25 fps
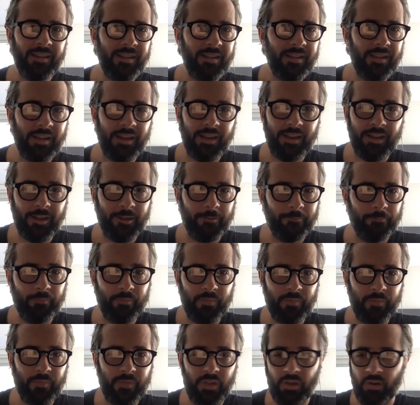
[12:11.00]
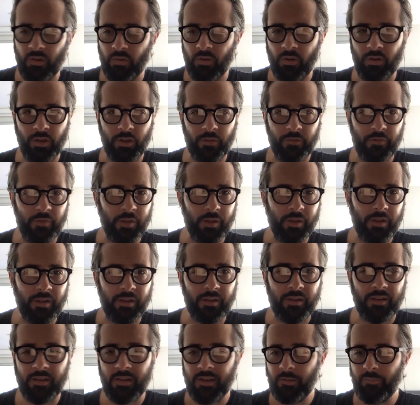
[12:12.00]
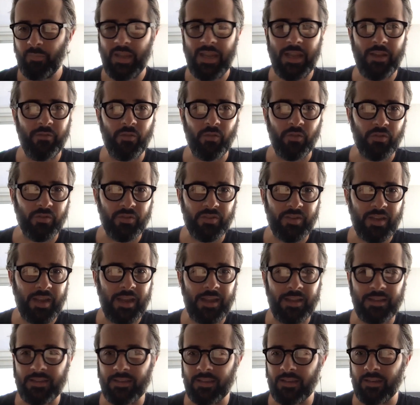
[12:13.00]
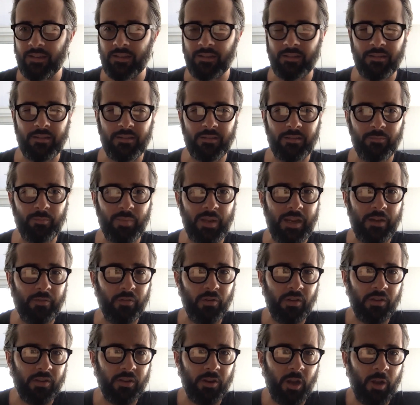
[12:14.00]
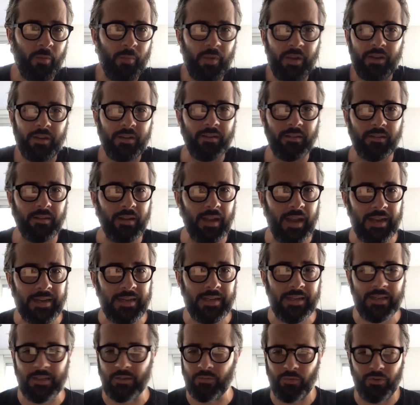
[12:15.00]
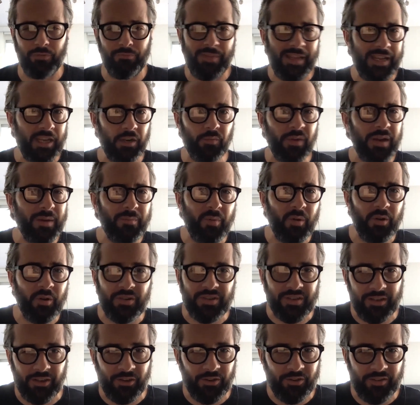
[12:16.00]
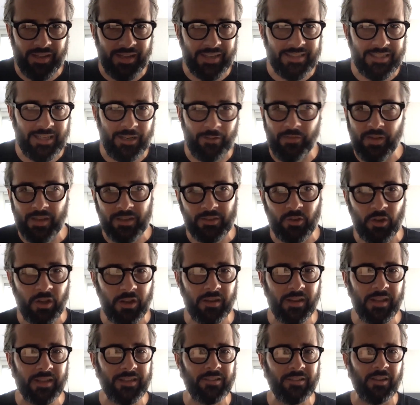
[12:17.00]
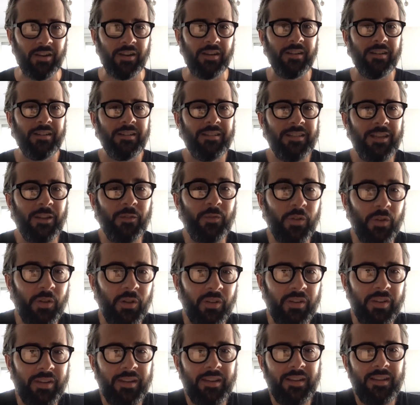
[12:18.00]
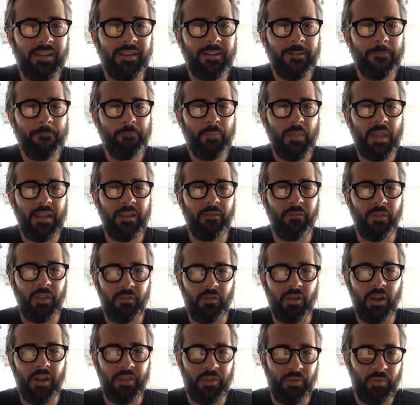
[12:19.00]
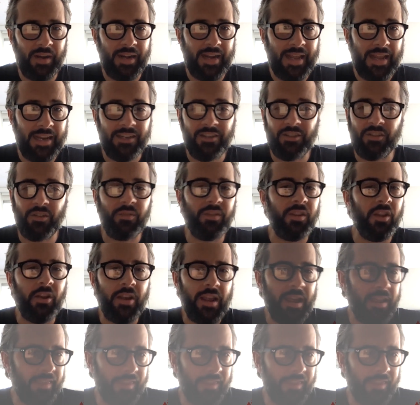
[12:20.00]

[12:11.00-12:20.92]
all of the behavioral science and behavioral economic ideas. Well, they can read books and learn that stuff. That's not difficult. If they've got the right attitude, they'll get